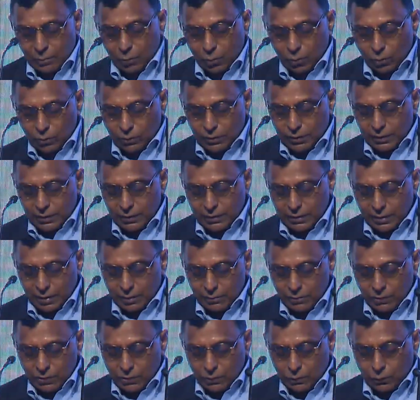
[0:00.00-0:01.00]
both in
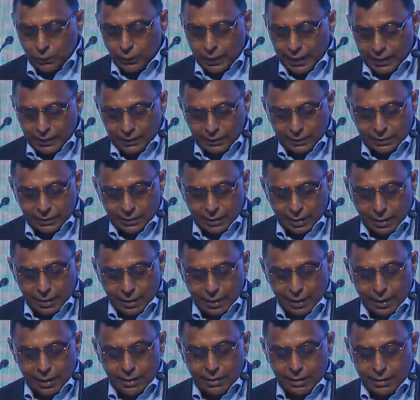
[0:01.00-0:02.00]
terms of wealth
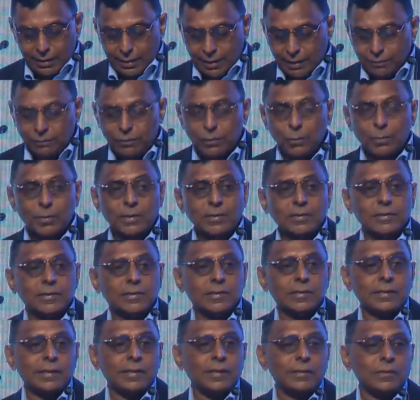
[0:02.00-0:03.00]
and
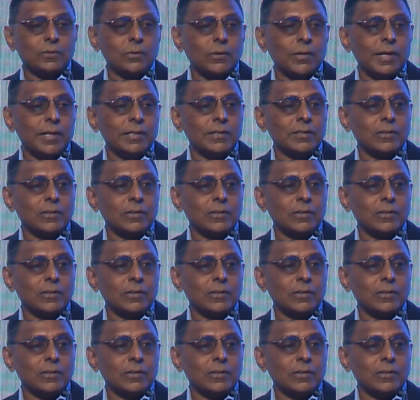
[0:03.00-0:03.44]
influence in today's